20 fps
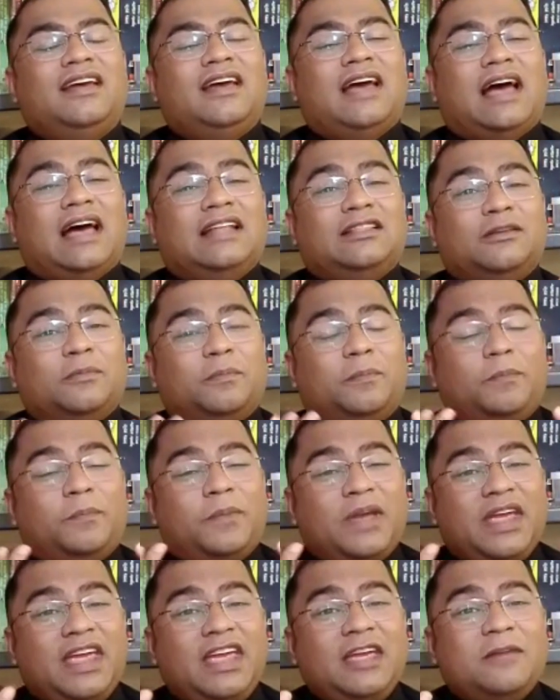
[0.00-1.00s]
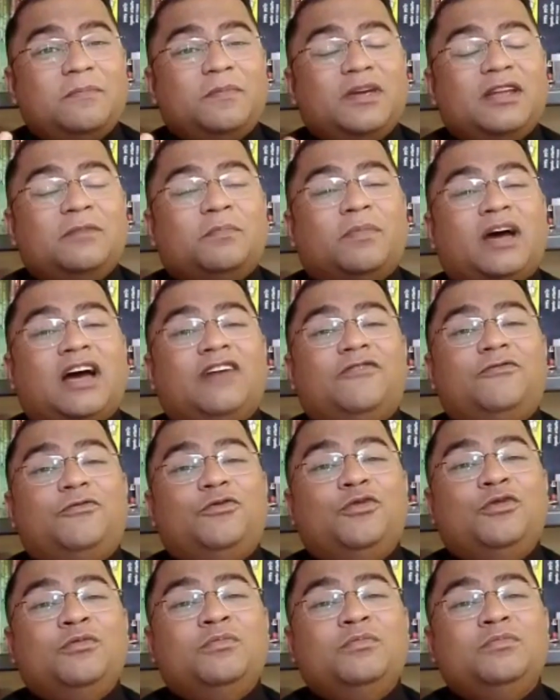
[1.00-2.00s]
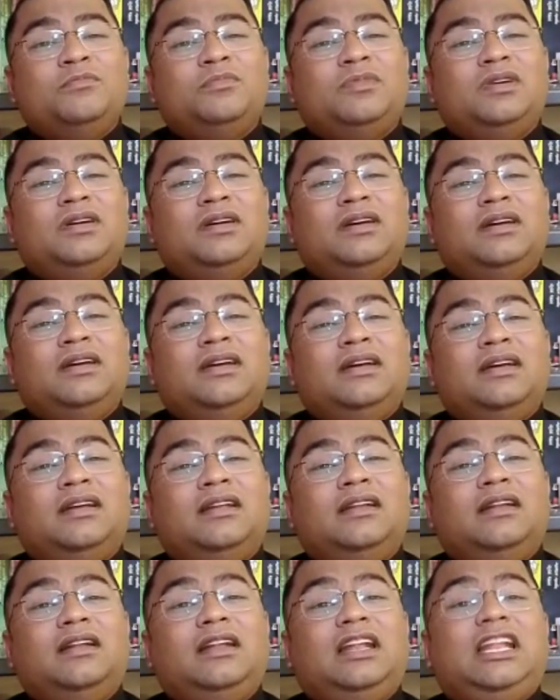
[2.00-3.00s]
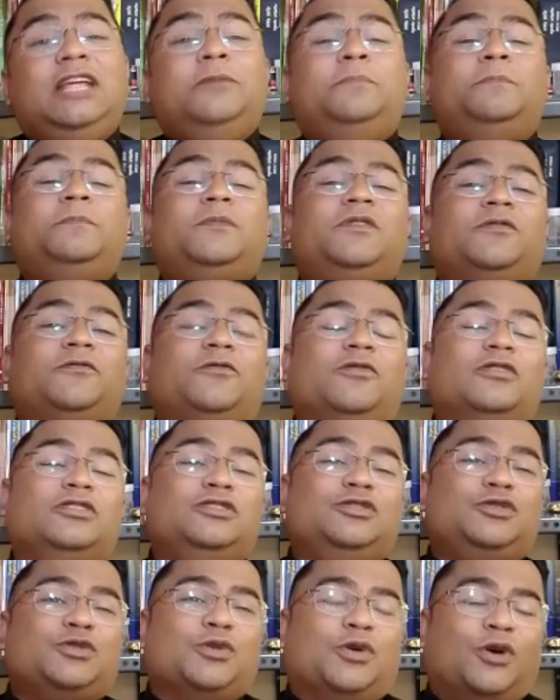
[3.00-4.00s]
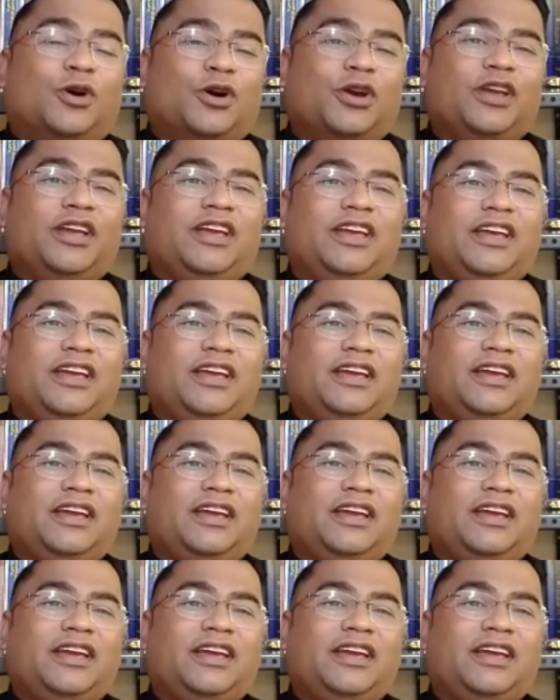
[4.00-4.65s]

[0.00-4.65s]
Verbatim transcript: and the babe in my womb leaped for joy.